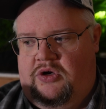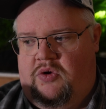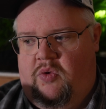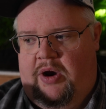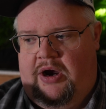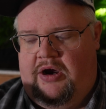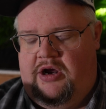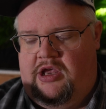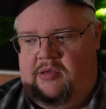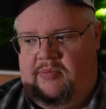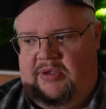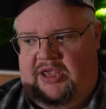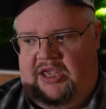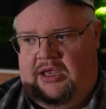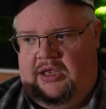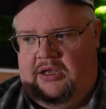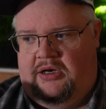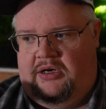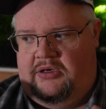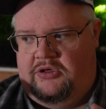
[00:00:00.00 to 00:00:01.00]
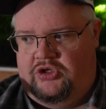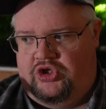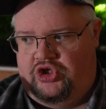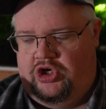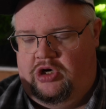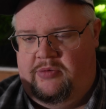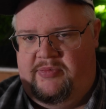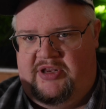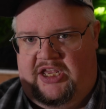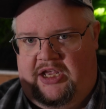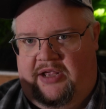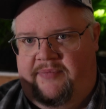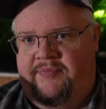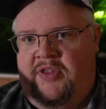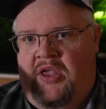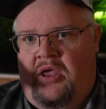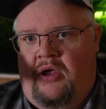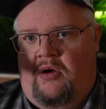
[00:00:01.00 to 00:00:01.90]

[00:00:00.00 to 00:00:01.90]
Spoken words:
aquarium in Germany